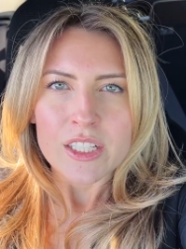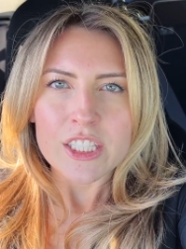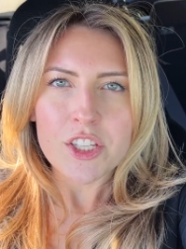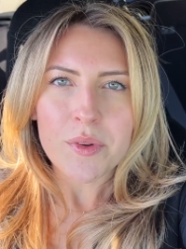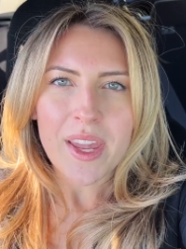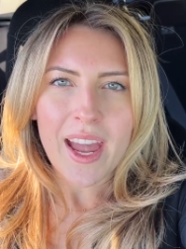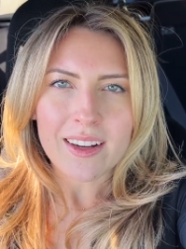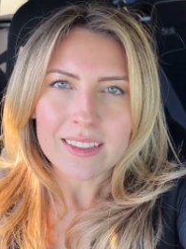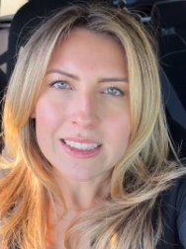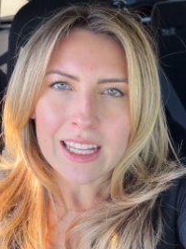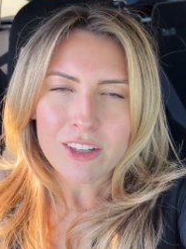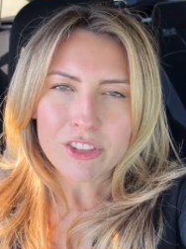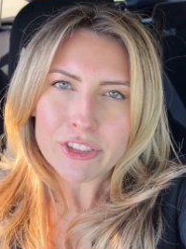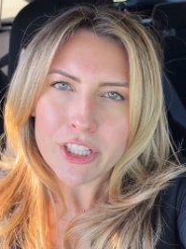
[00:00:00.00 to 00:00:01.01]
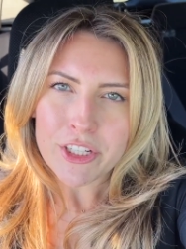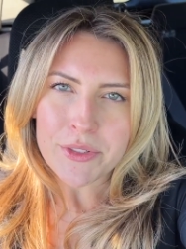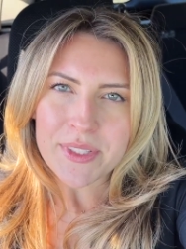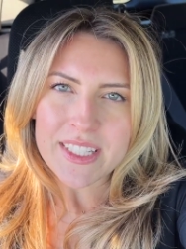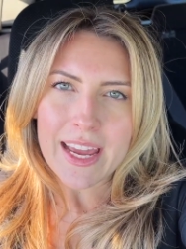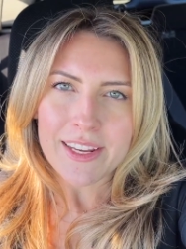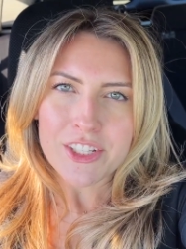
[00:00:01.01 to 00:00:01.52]
So Cat and Cloud
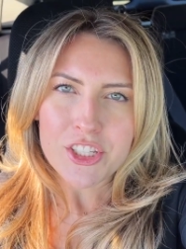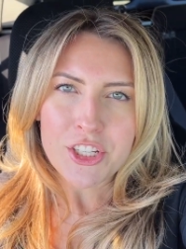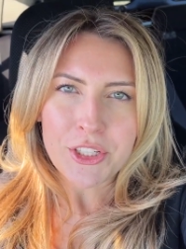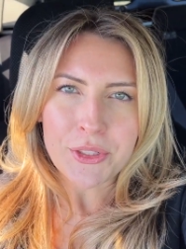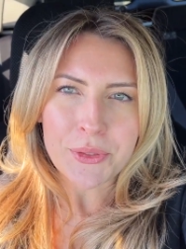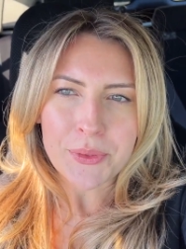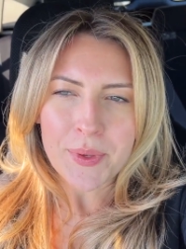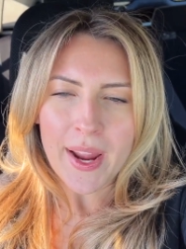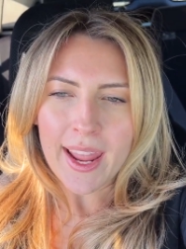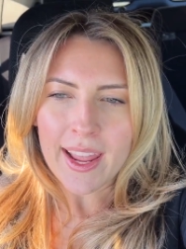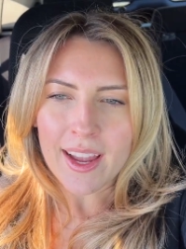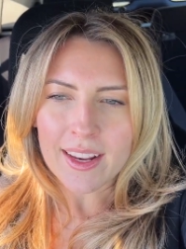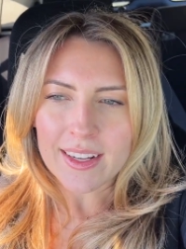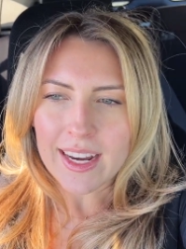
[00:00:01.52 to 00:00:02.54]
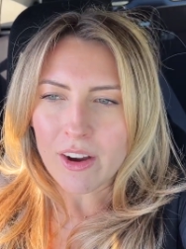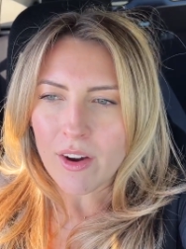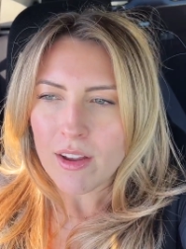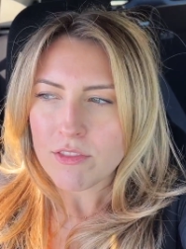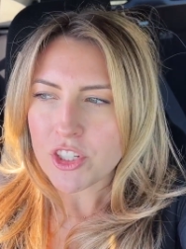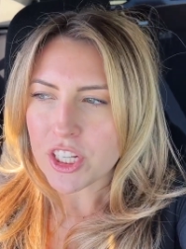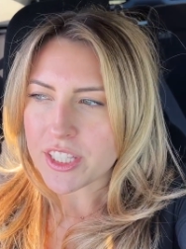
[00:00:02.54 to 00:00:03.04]
closed at 2 and now
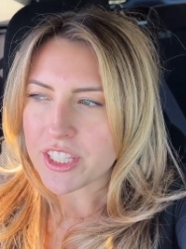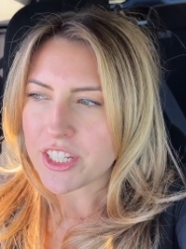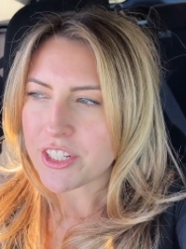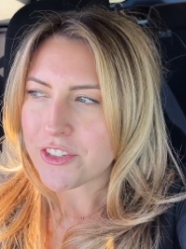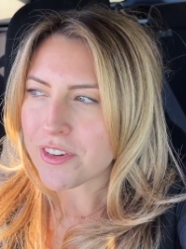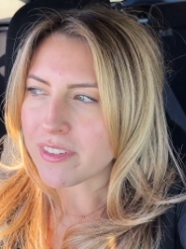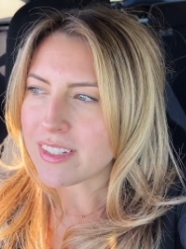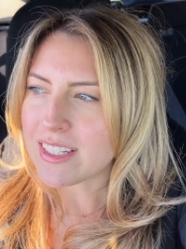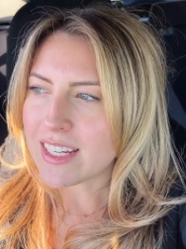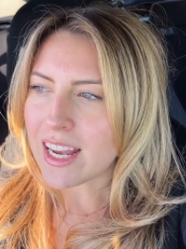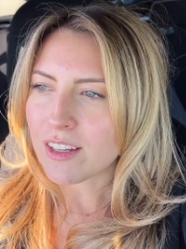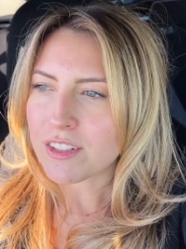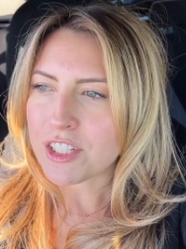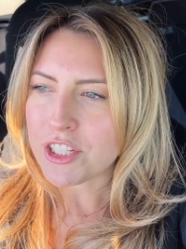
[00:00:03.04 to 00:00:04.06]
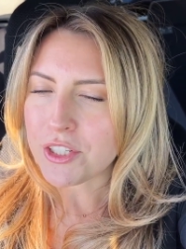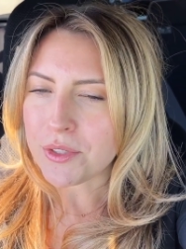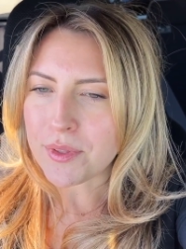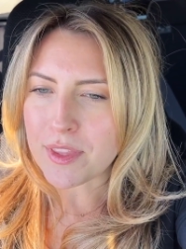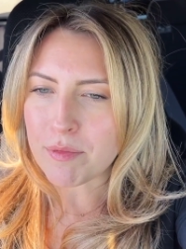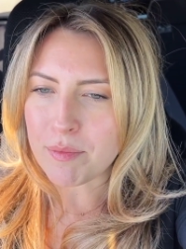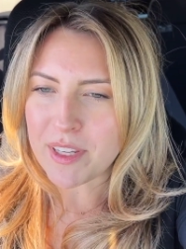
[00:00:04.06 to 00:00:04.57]
I've just driven down
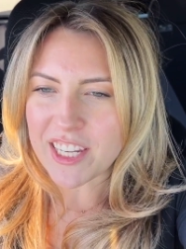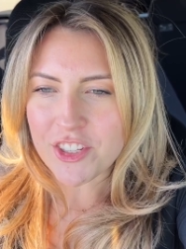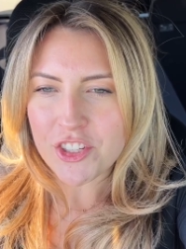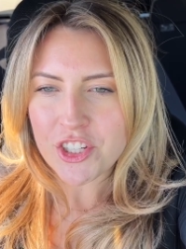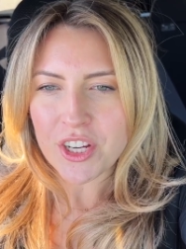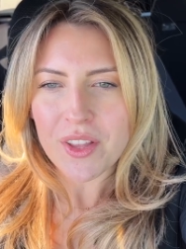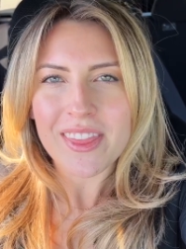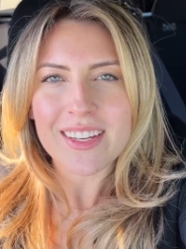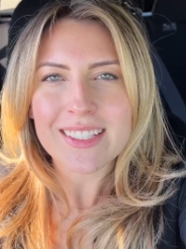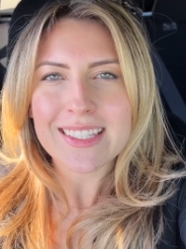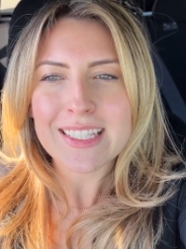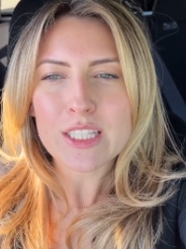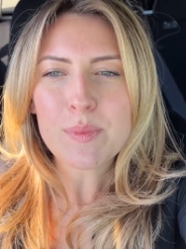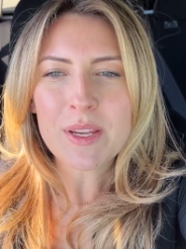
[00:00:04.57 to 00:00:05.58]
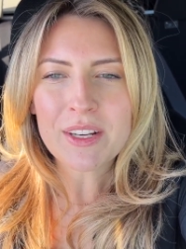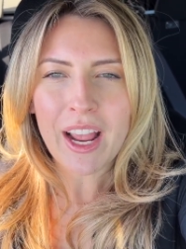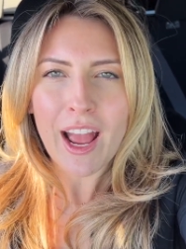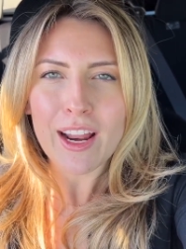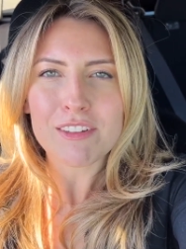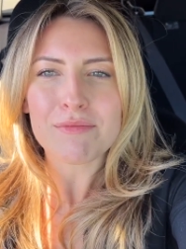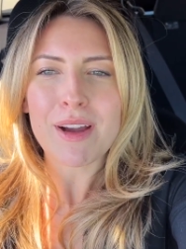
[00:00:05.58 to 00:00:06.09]
to the beach. This has been
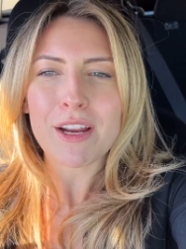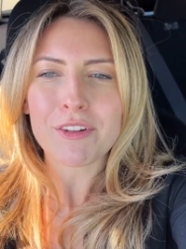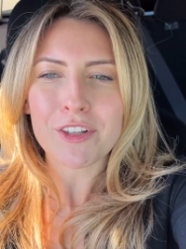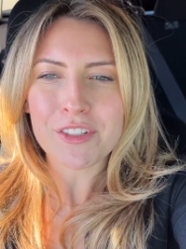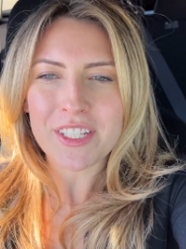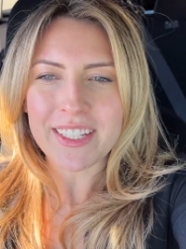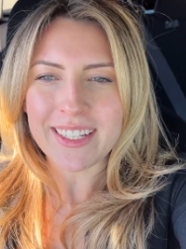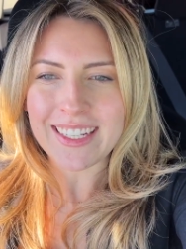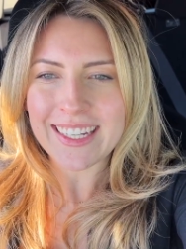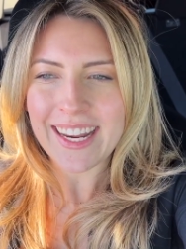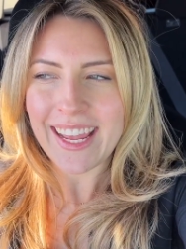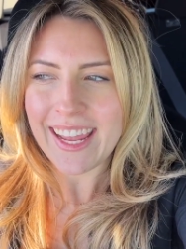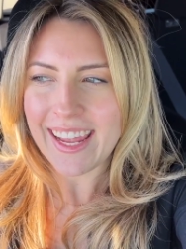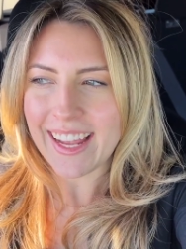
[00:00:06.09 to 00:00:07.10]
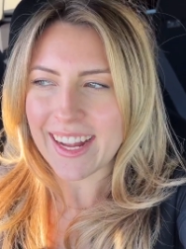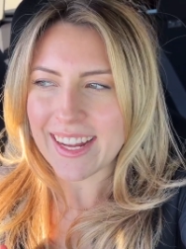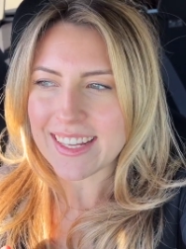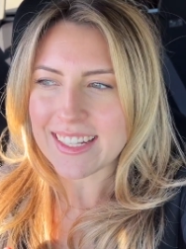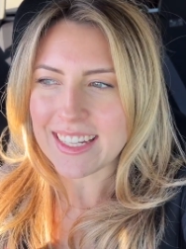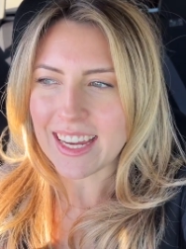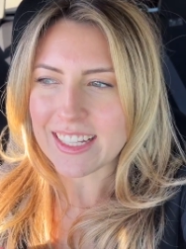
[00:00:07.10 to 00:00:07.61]
kind of my routine
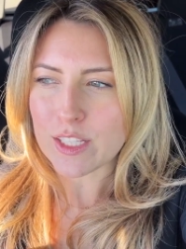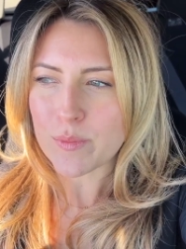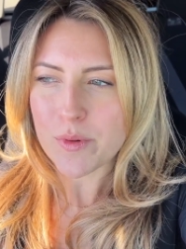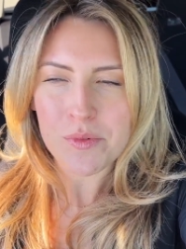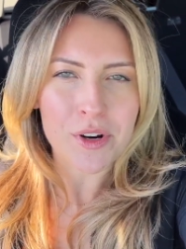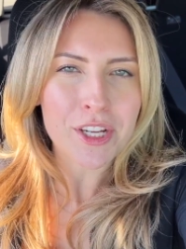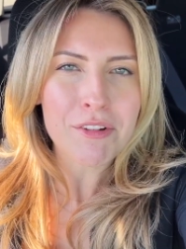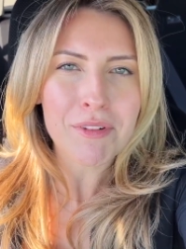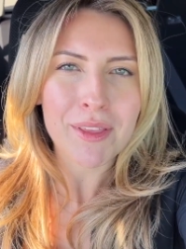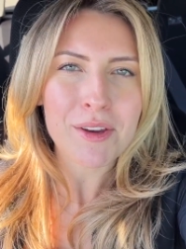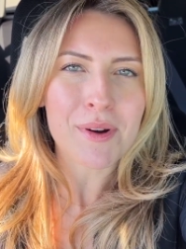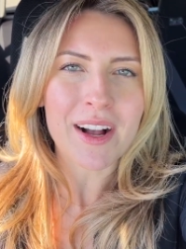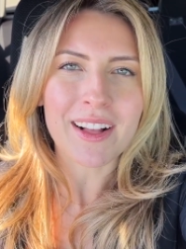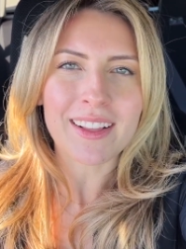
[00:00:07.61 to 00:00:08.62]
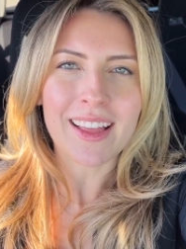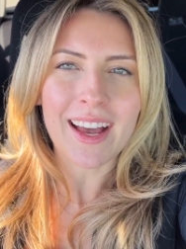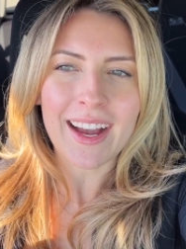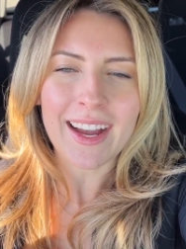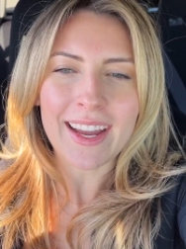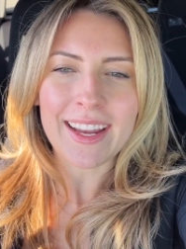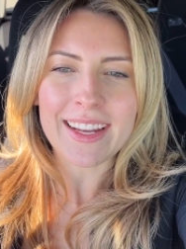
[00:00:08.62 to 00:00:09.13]
and it's been working really well.
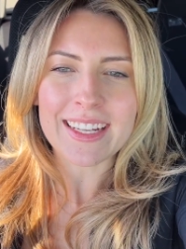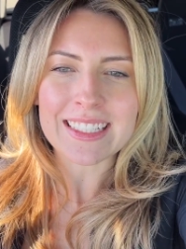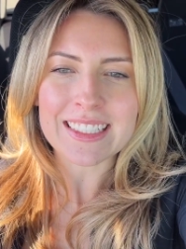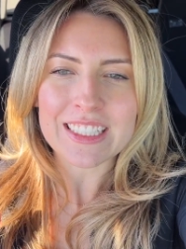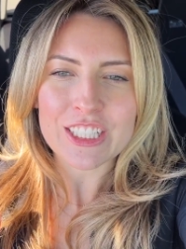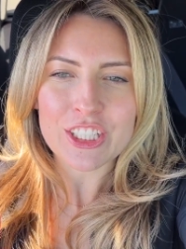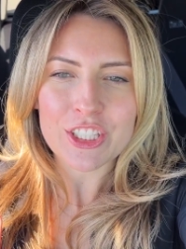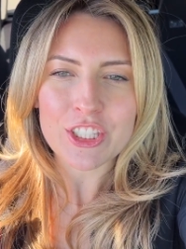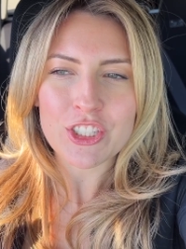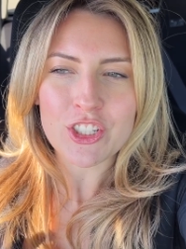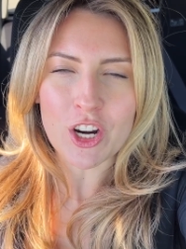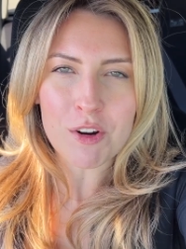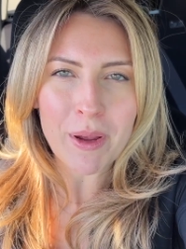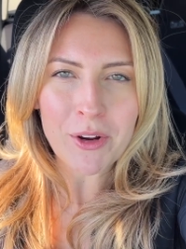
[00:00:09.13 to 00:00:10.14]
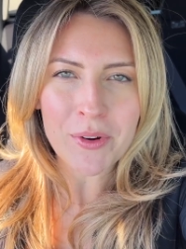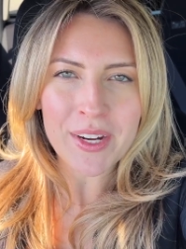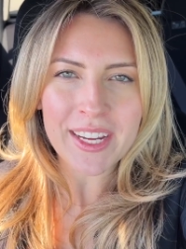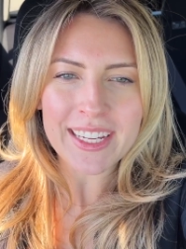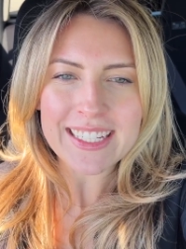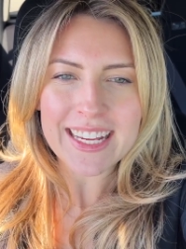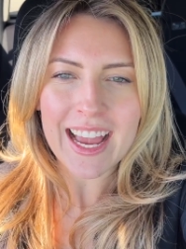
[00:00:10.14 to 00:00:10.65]
I start by
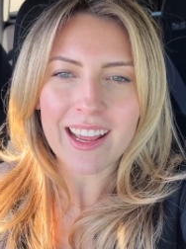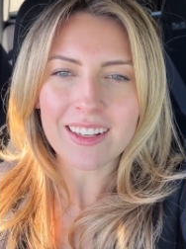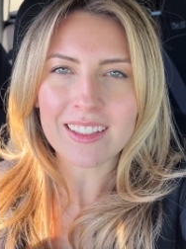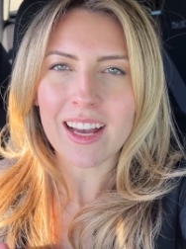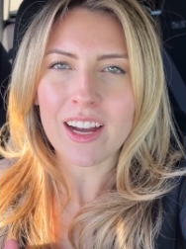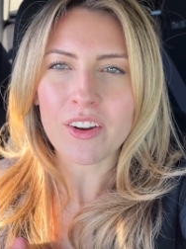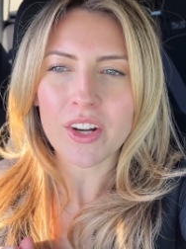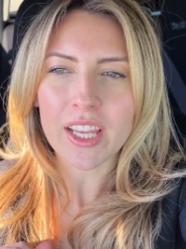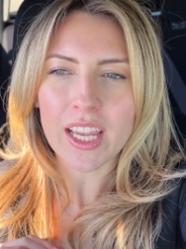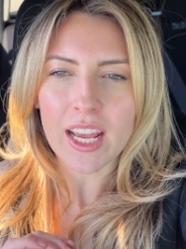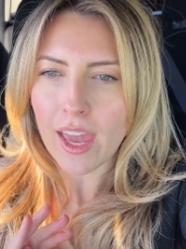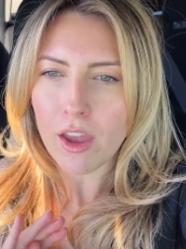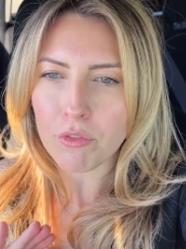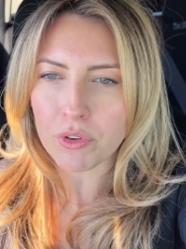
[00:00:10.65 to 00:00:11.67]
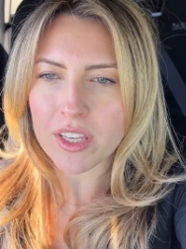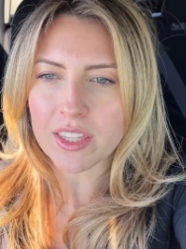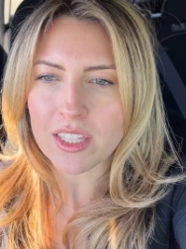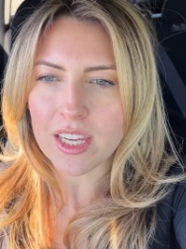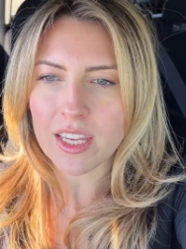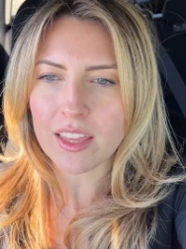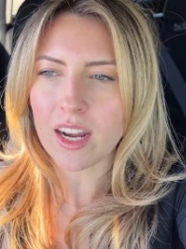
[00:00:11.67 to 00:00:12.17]
going to Cat and Cloud, get
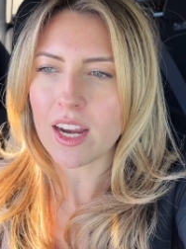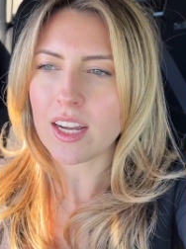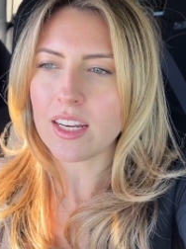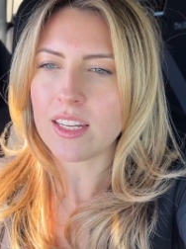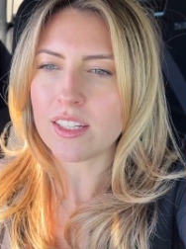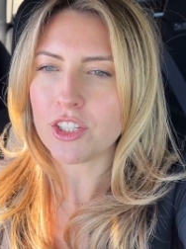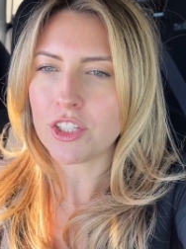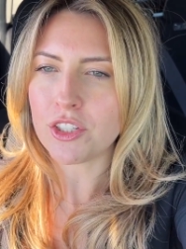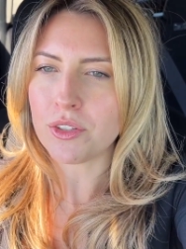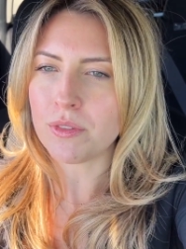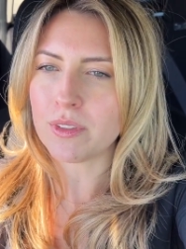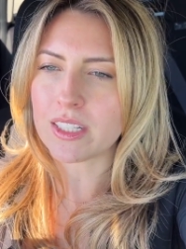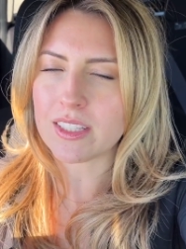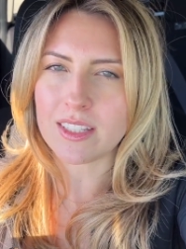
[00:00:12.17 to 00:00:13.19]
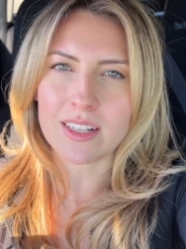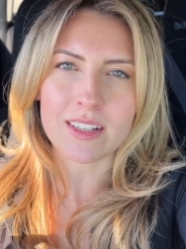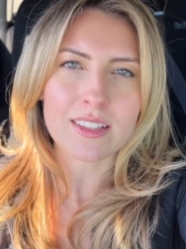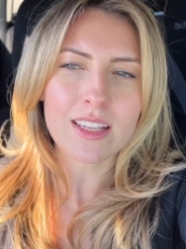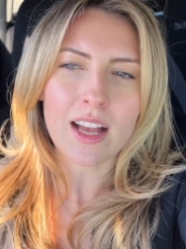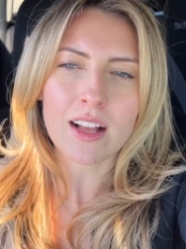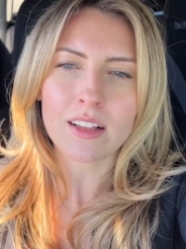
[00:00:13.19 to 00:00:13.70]
everything that I need to do that's in
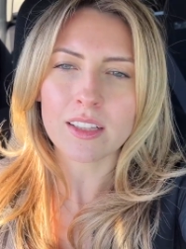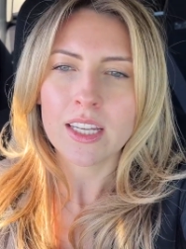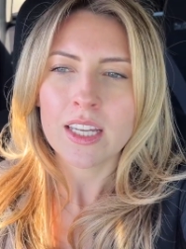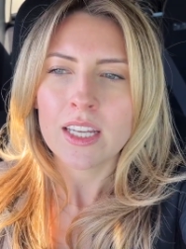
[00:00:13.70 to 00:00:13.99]
Excel,